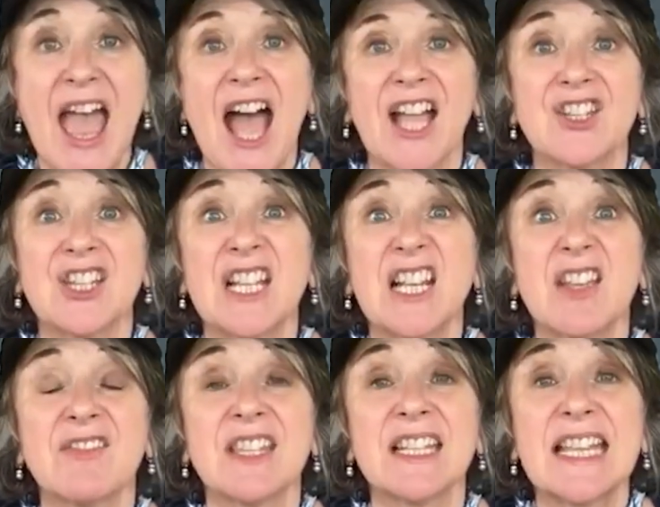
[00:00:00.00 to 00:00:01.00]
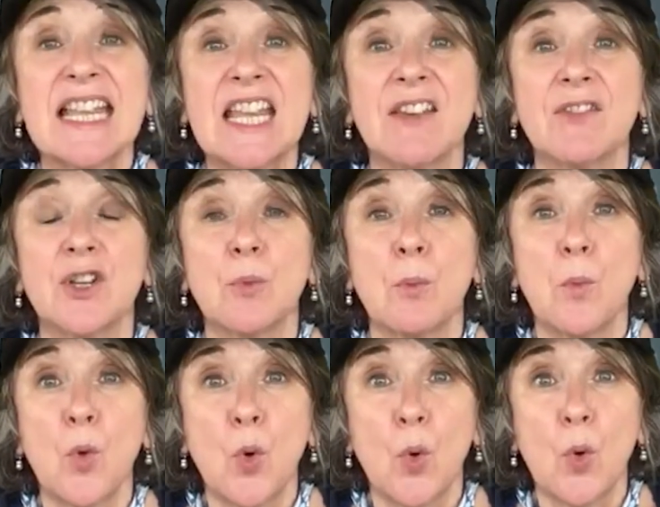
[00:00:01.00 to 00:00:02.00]
And she loves it even
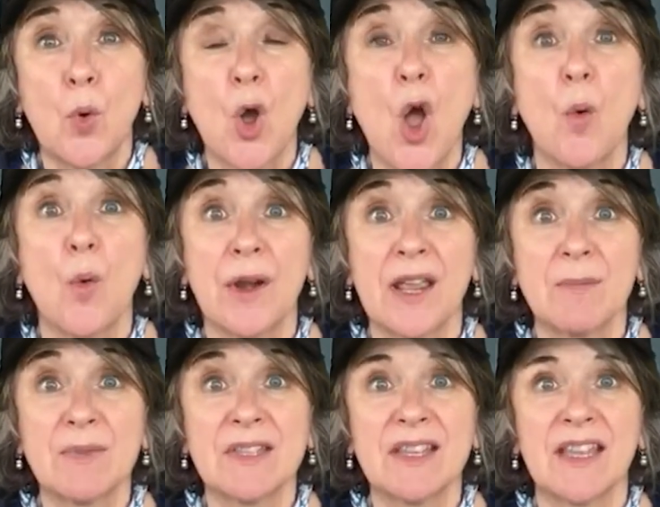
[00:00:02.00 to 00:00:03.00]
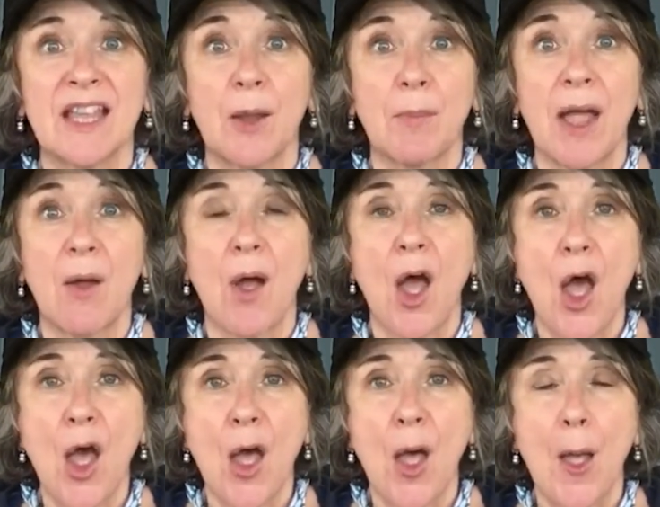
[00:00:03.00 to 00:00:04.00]
more when I'm singing about
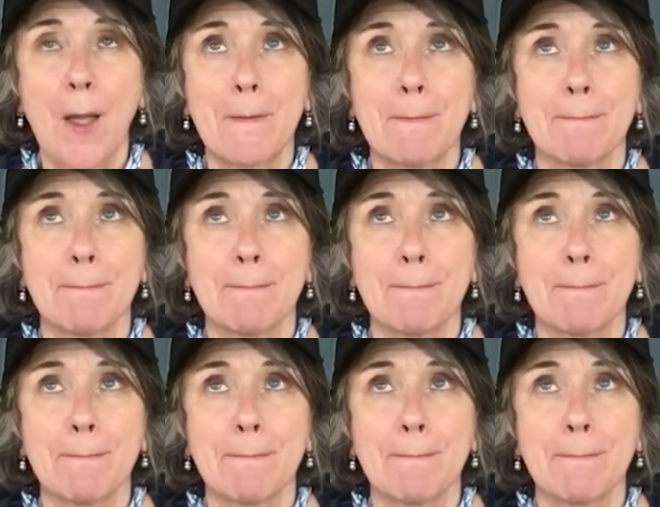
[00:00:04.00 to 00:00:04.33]
her.